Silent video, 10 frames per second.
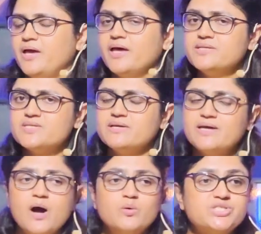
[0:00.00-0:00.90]
And
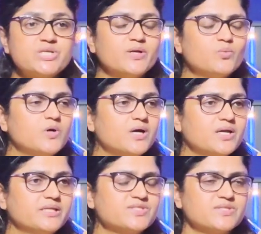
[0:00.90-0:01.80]
the outside
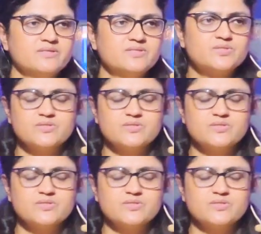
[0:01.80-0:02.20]
world is